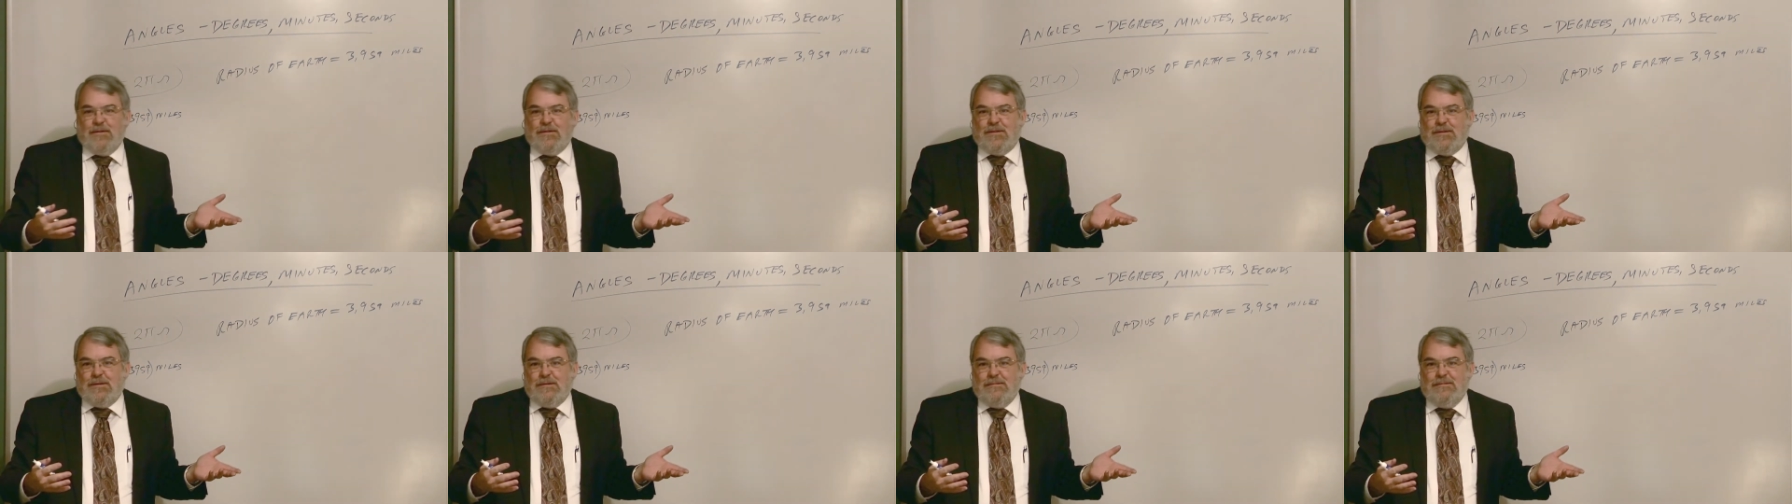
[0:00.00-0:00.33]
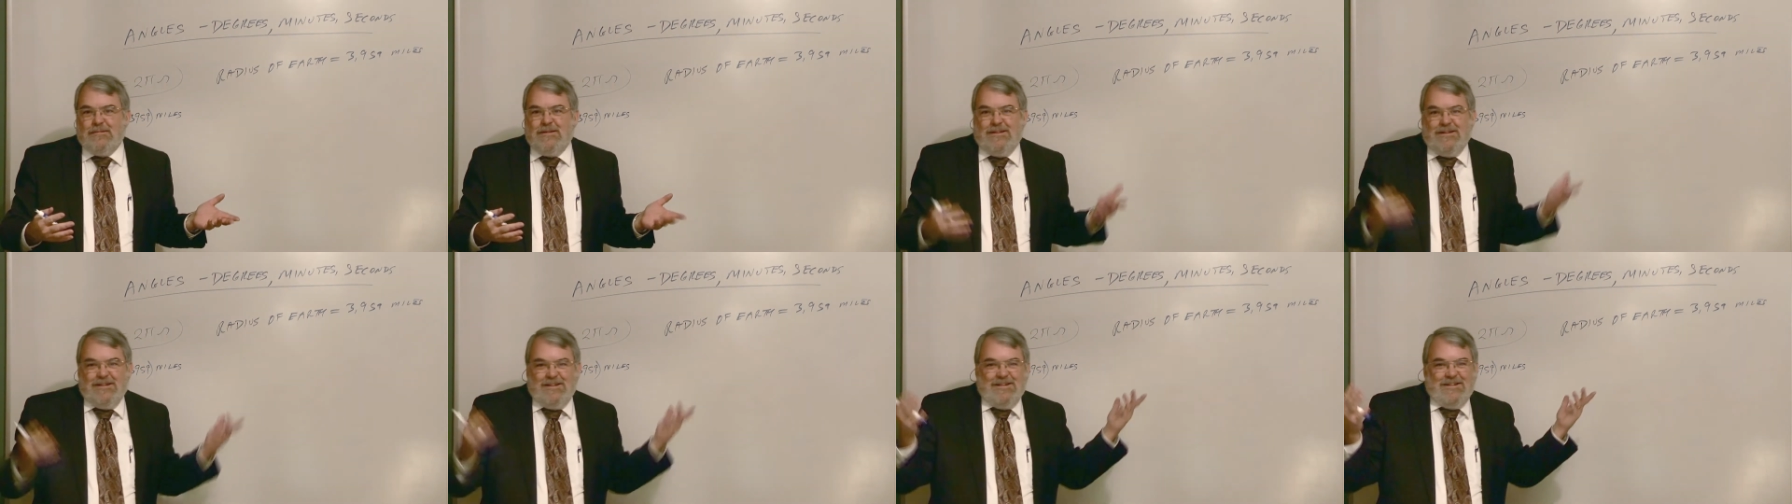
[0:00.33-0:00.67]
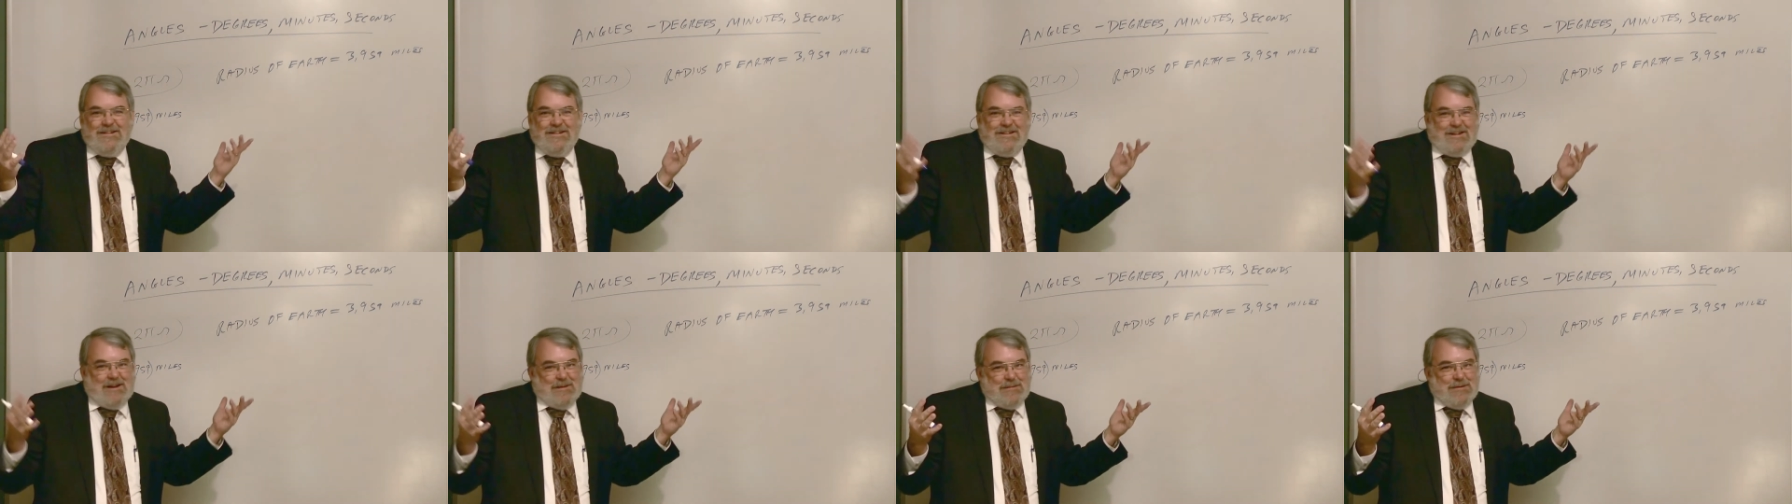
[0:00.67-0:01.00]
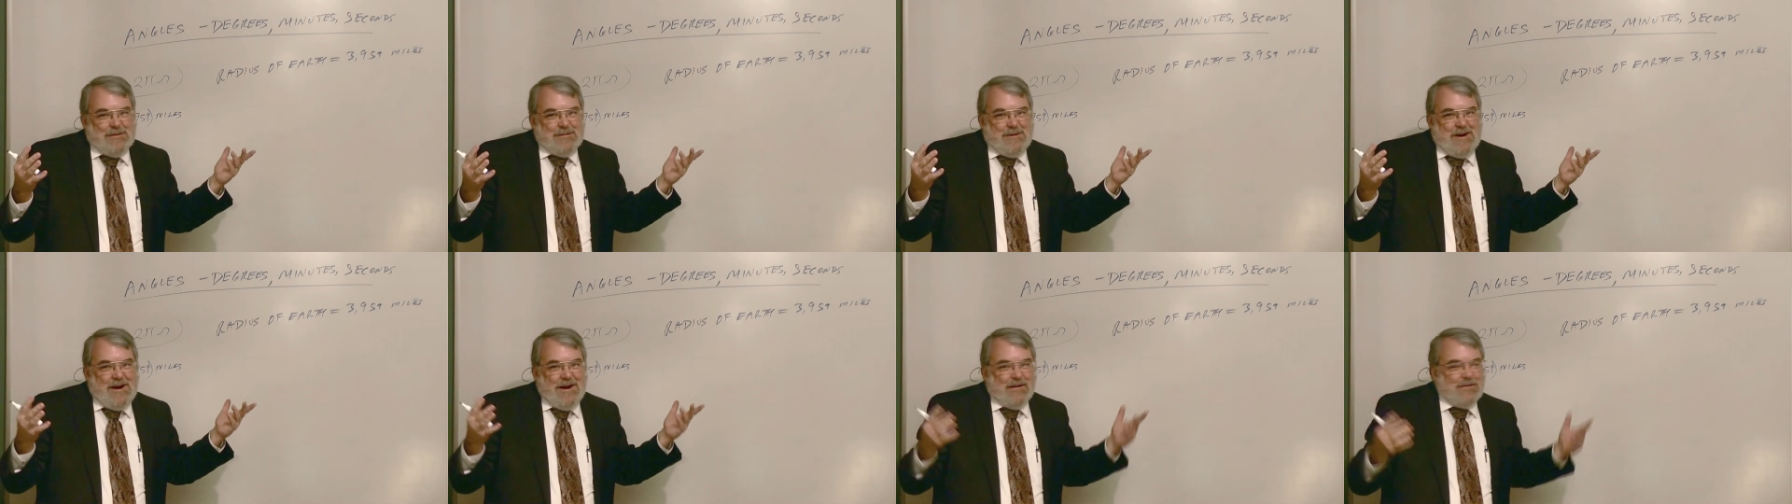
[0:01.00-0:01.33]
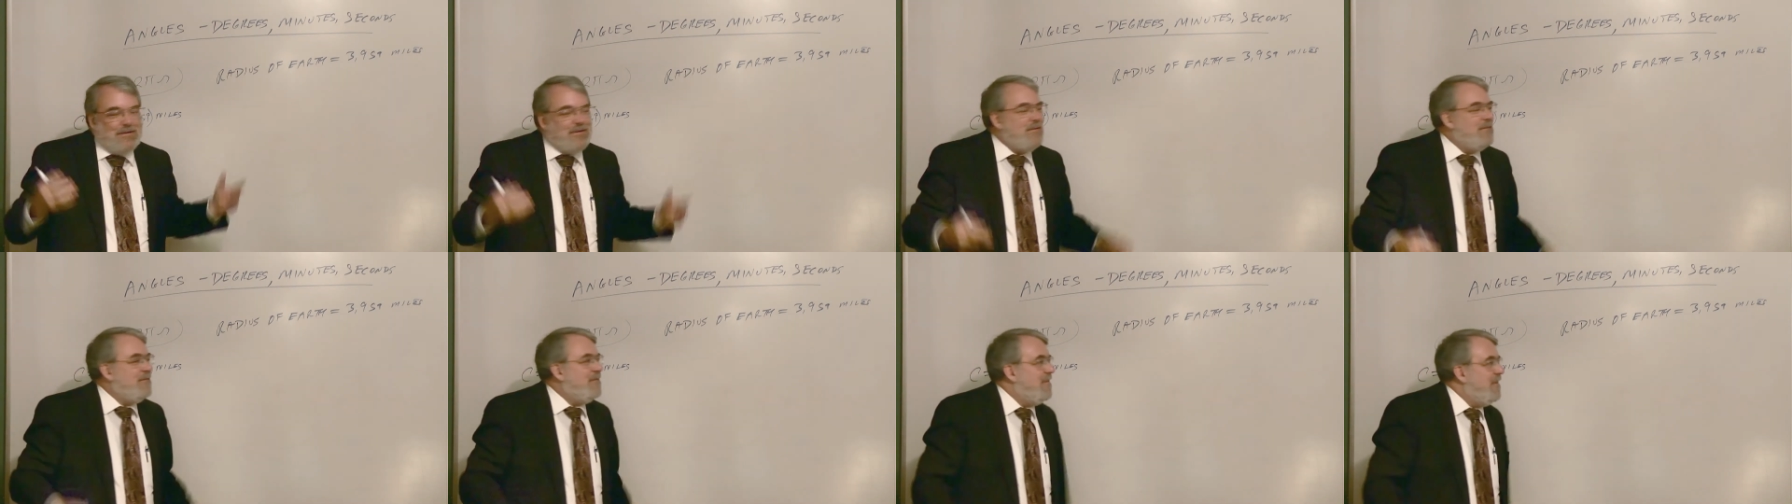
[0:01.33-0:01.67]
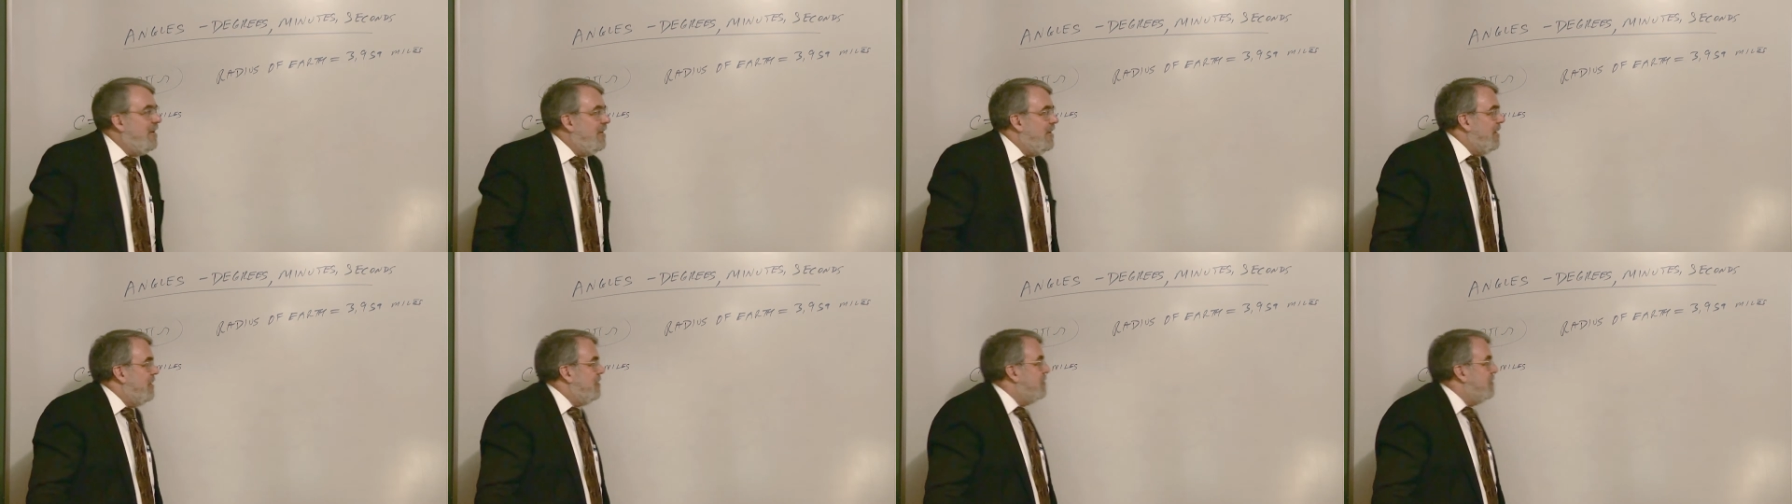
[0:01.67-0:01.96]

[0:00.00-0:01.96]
is it? A couple of miles. All